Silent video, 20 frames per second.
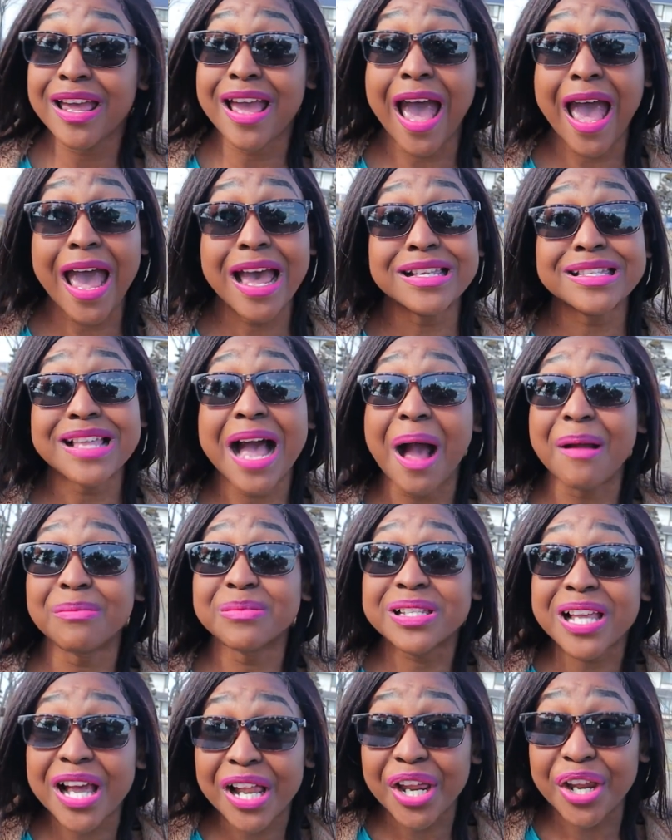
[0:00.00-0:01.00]
guys,
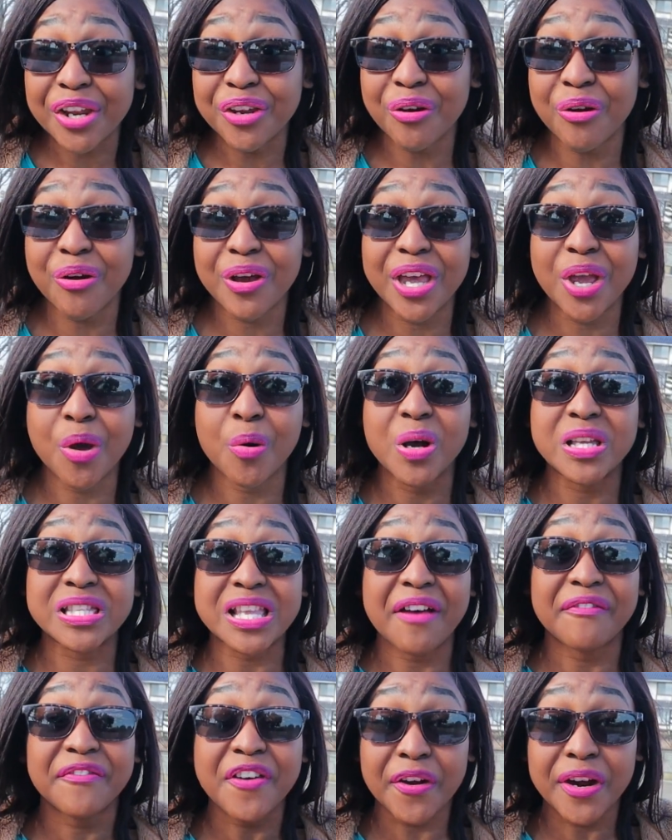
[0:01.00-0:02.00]
I'm telling you, it was
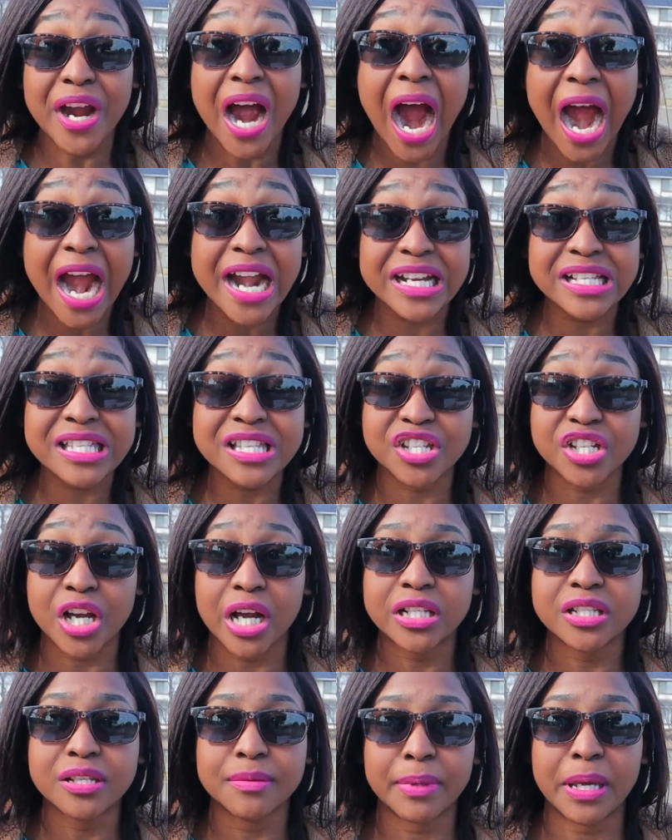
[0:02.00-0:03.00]
a very hard
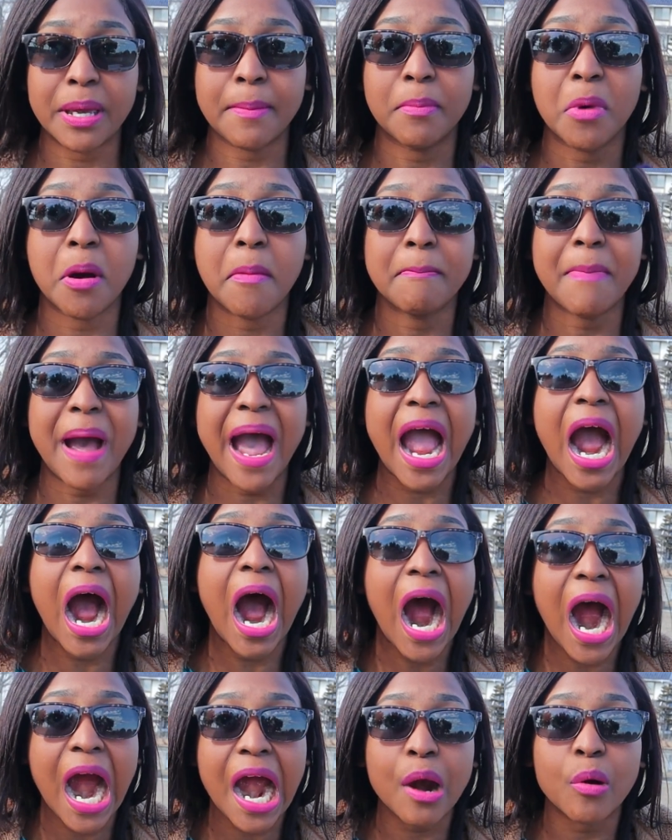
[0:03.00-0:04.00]
decision to make, but my
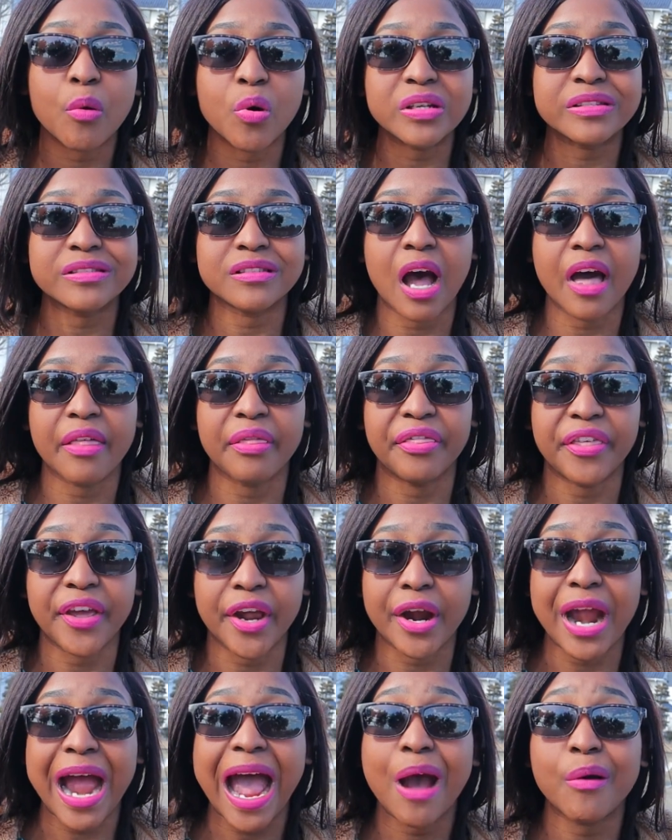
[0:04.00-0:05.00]
heart was not
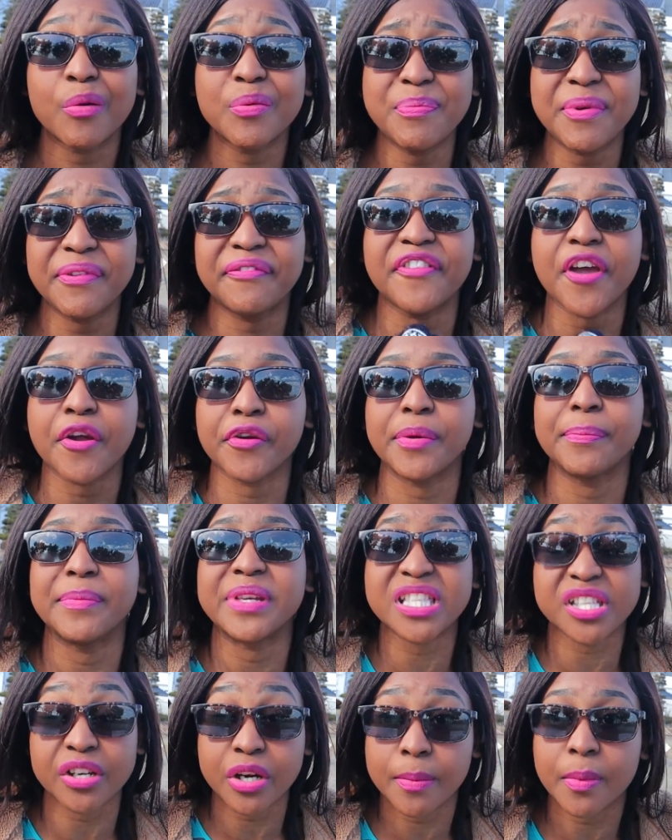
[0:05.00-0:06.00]
there. I would be very
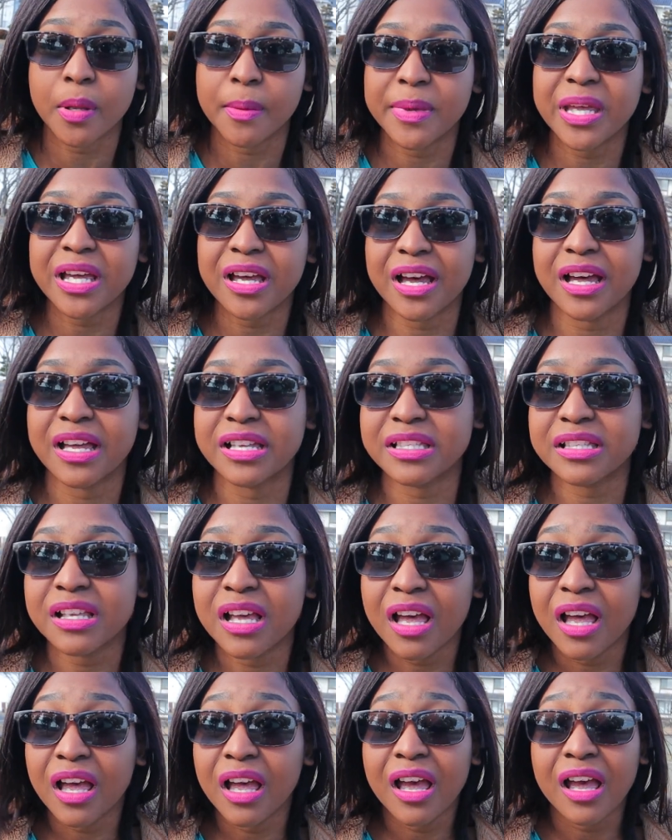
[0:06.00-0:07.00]
miserable because
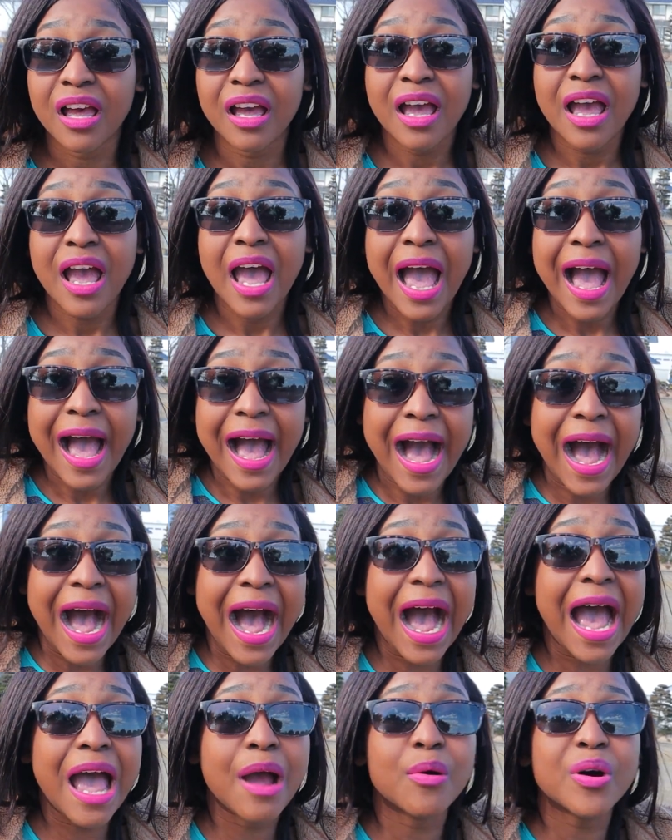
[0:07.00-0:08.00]

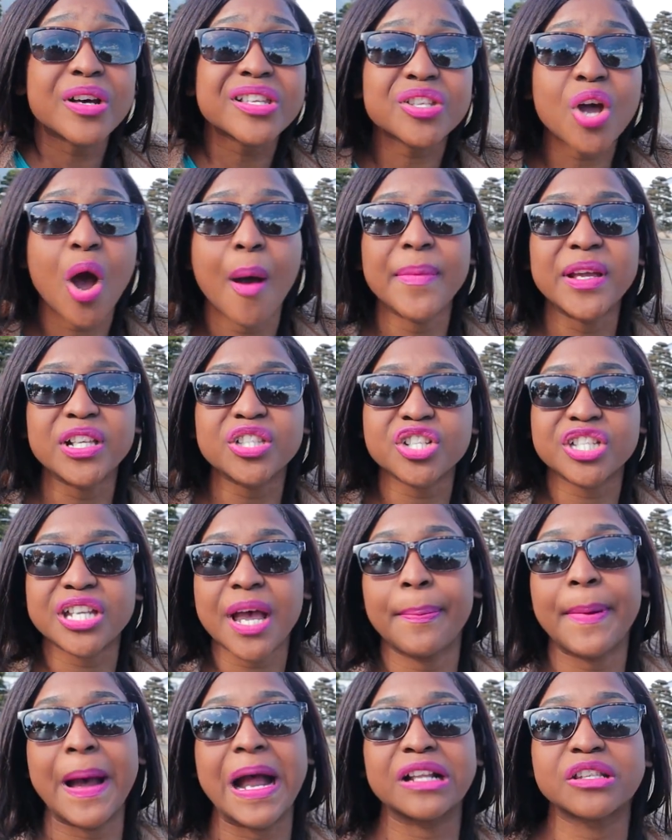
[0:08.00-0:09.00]
I was coming to
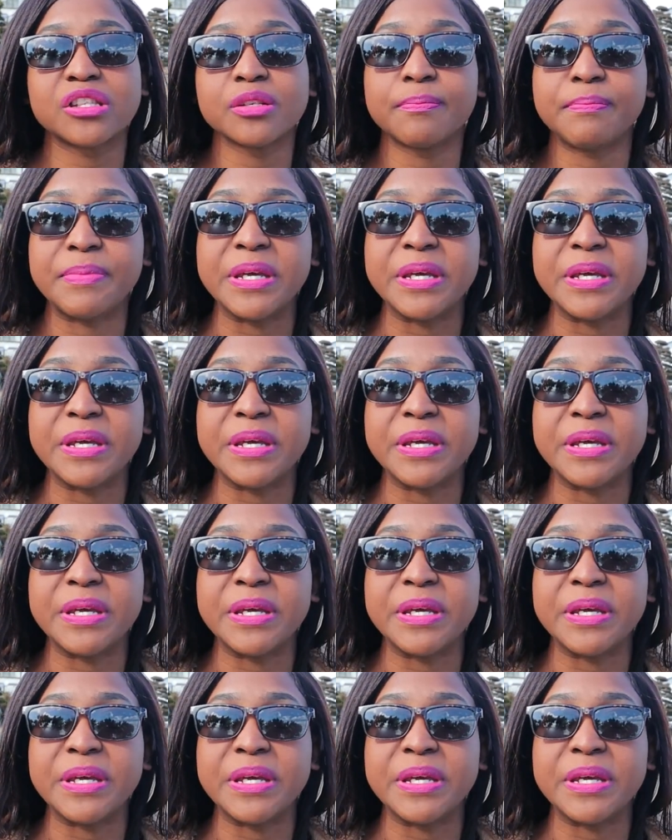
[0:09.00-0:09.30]
Japan to